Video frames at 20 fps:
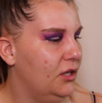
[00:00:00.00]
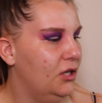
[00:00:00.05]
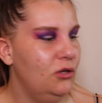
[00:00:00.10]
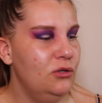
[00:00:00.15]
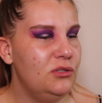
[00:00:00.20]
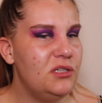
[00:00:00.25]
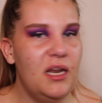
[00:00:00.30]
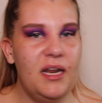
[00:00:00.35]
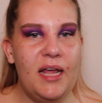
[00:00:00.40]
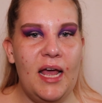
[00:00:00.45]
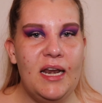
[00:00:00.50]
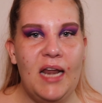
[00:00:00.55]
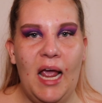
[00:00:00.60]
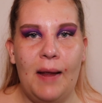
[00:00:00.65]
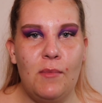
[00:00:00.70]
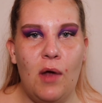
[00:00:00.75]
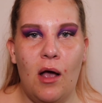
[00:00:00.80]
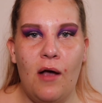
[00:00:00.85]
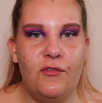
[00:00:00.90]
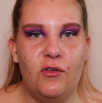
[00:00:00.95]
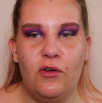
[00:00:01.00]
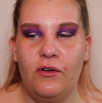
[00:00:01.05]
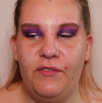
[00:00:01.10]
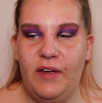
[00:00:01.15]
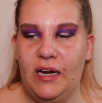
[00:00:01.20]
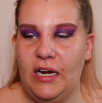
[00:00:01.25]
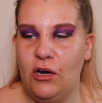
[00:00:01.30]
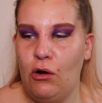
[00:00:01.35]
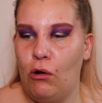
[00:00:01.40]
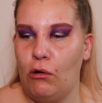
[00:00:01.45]
Who's going to get named after a
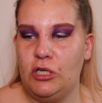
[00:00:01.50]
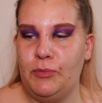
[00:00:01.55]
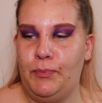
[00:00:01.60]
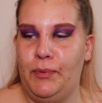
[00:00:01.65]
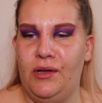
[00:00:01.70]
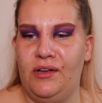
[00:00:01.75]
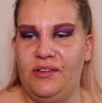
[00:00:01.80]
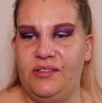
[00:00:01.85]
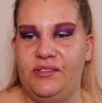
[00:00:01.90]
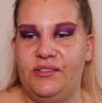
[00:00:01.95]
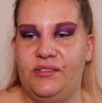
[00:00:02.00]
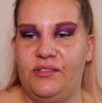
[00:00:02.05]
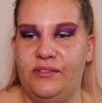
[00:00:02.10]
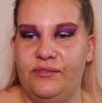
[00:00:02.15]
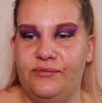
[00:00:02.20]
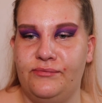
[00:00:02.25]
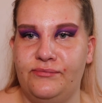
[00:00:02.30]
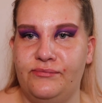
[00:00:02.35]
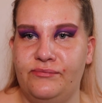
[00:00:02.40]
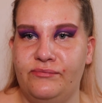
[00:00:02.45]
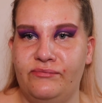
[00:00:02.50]
villain octopus?